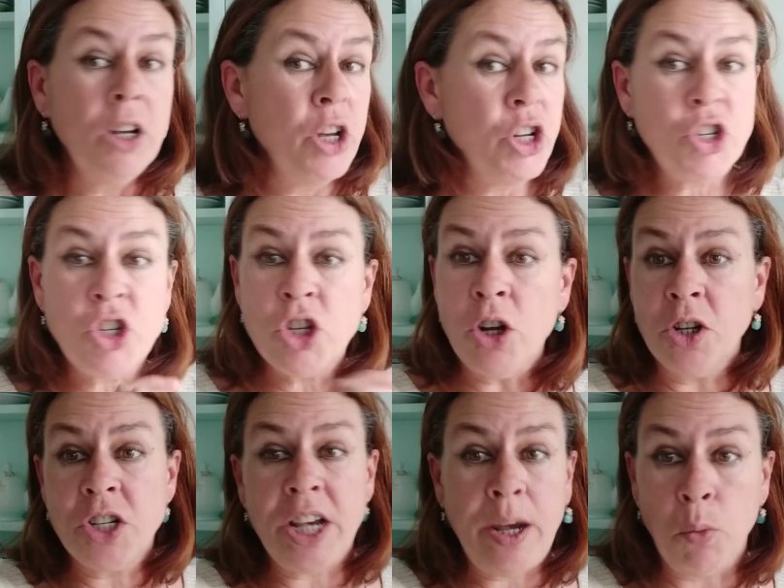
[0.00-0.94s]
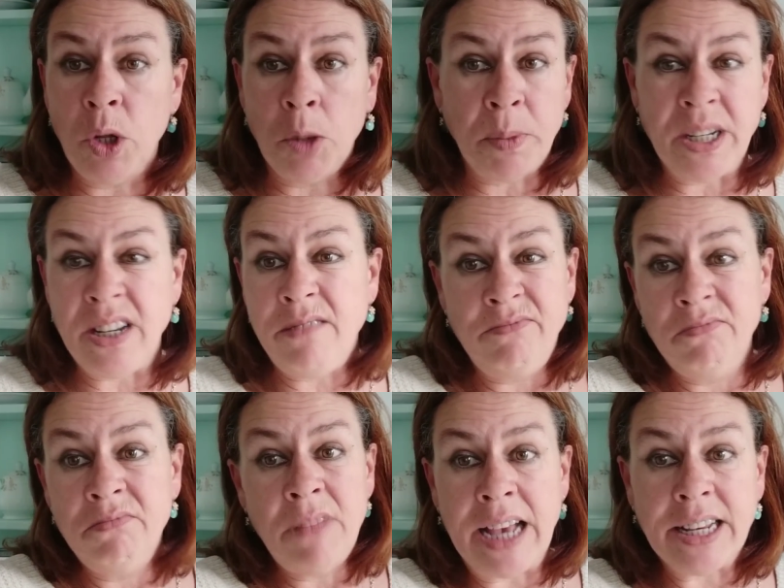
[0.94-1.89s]
Sod it, we'll be
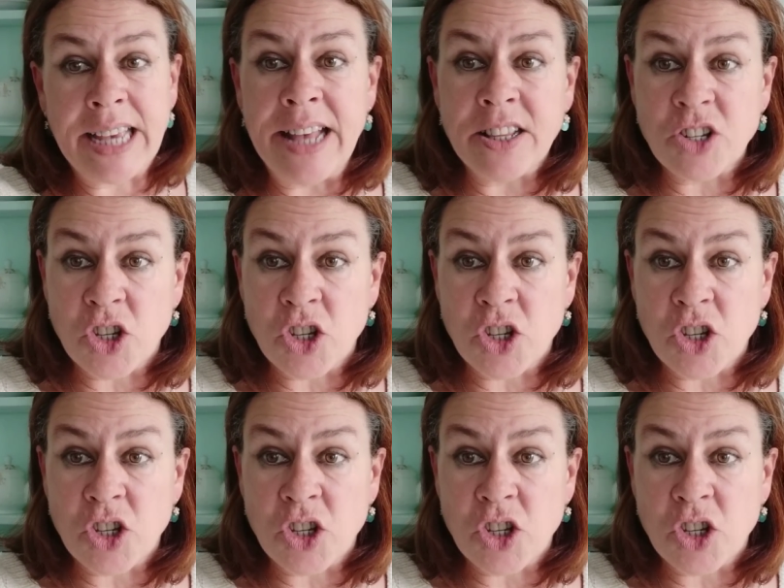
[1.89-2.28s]
get the